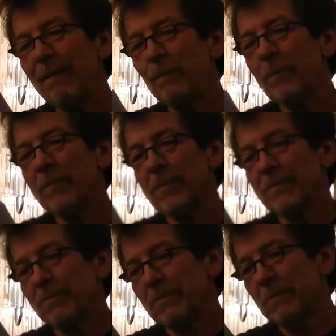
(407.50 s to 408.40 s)
um,
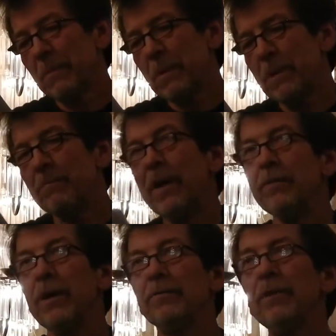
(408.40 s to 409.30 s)
my,
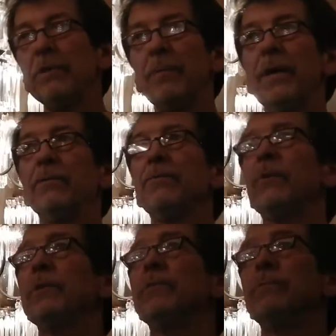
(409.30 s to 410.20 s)
a friend of mine,
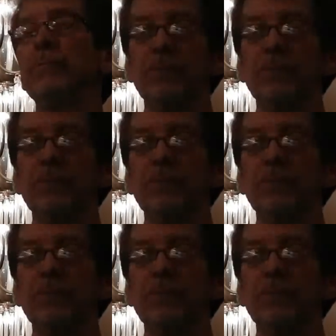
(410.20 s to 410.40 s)
one of the